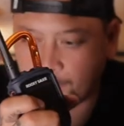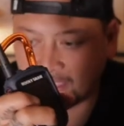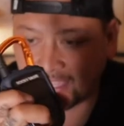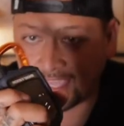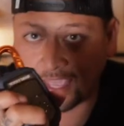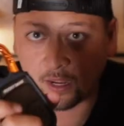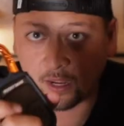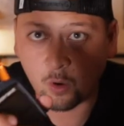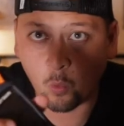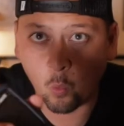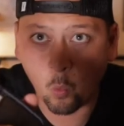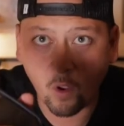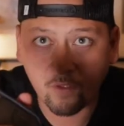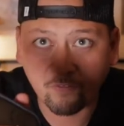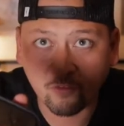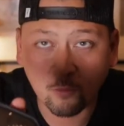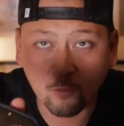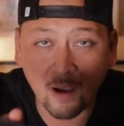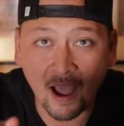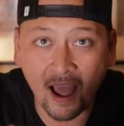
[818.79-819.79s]
Again,
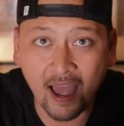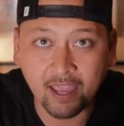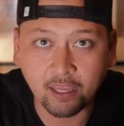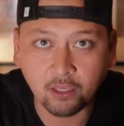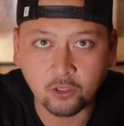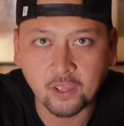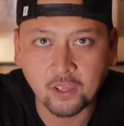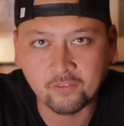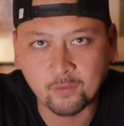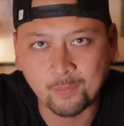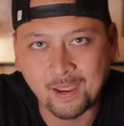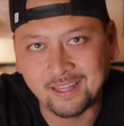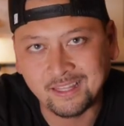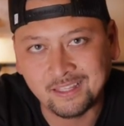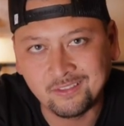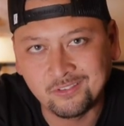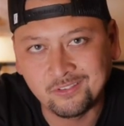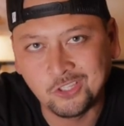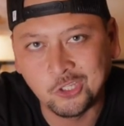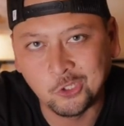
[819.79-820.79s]
if you buy, you have to buy at
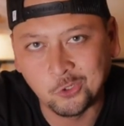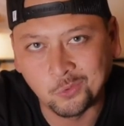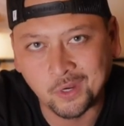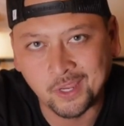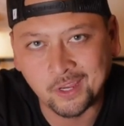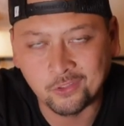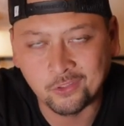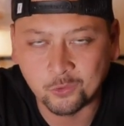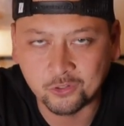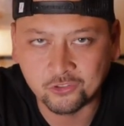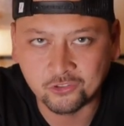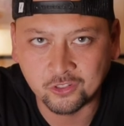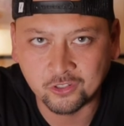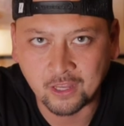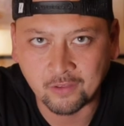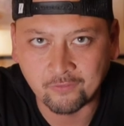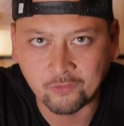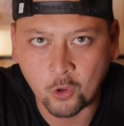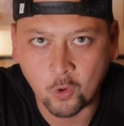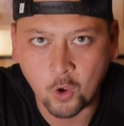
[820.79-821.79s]
least 2, right? Otherwise you're gonna
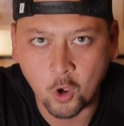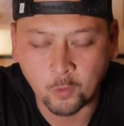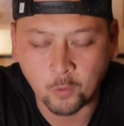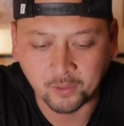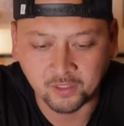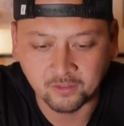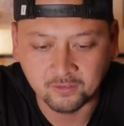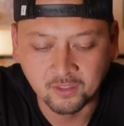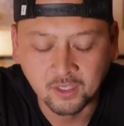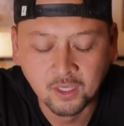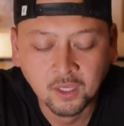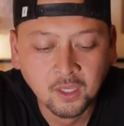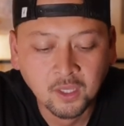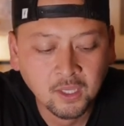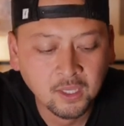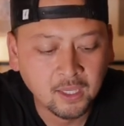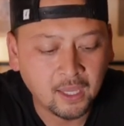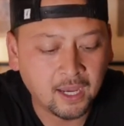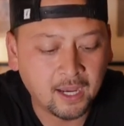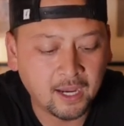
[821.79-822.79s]
have no homies.
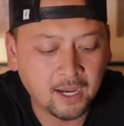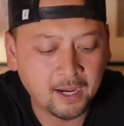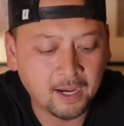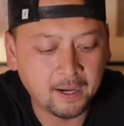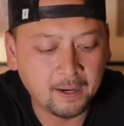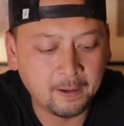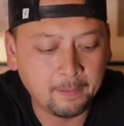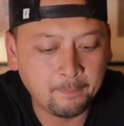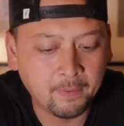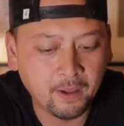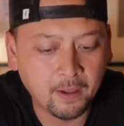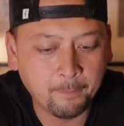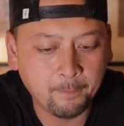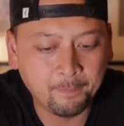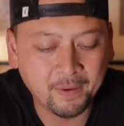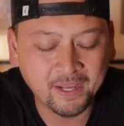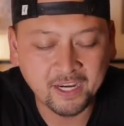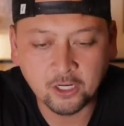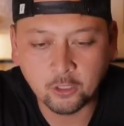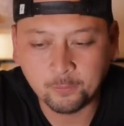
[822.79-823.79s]

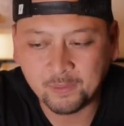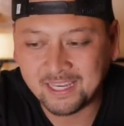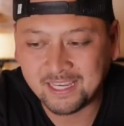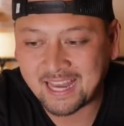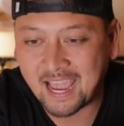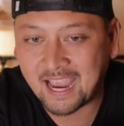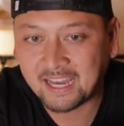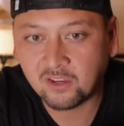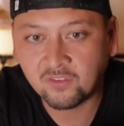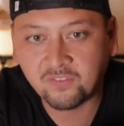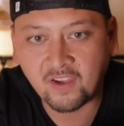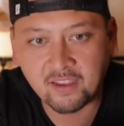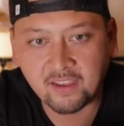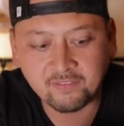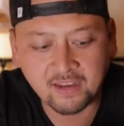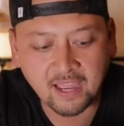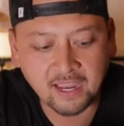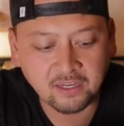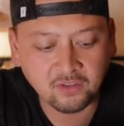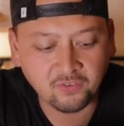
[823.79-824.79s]
But it'll be
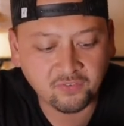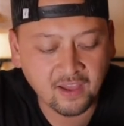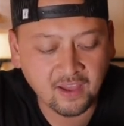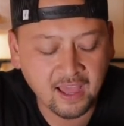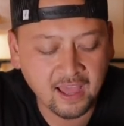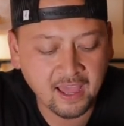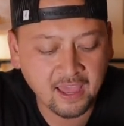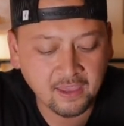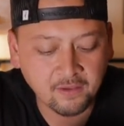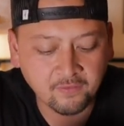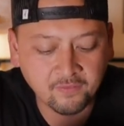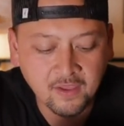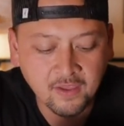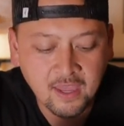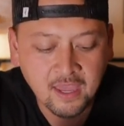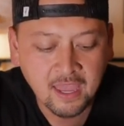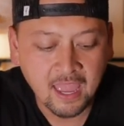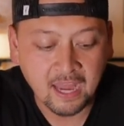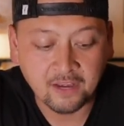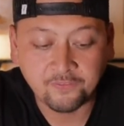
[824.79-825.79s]
$95.95.
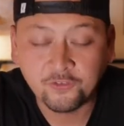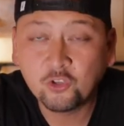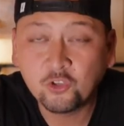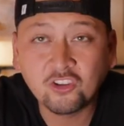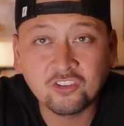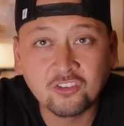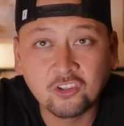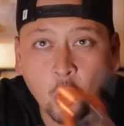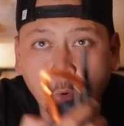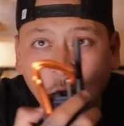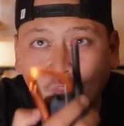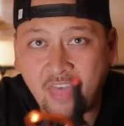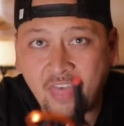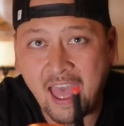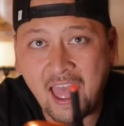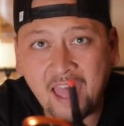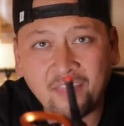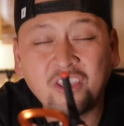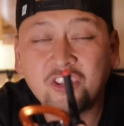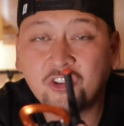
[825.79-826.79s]
And if you just go with
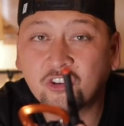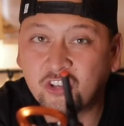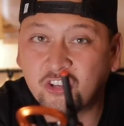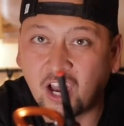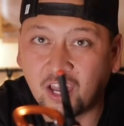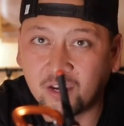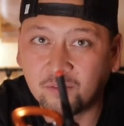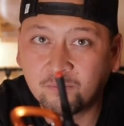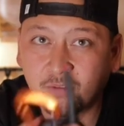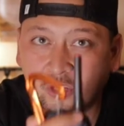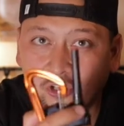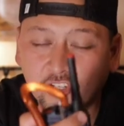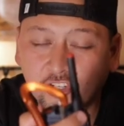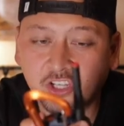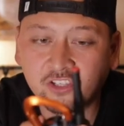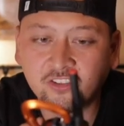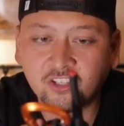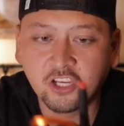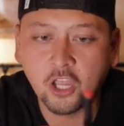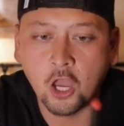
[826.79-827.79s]
that, then you're done and you're
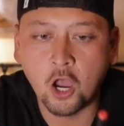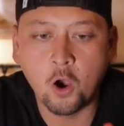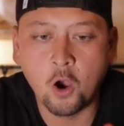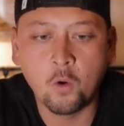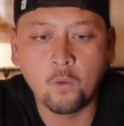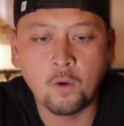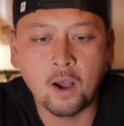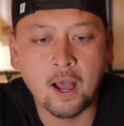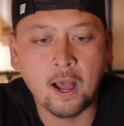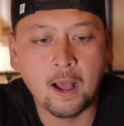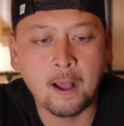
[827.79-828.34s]
good to go.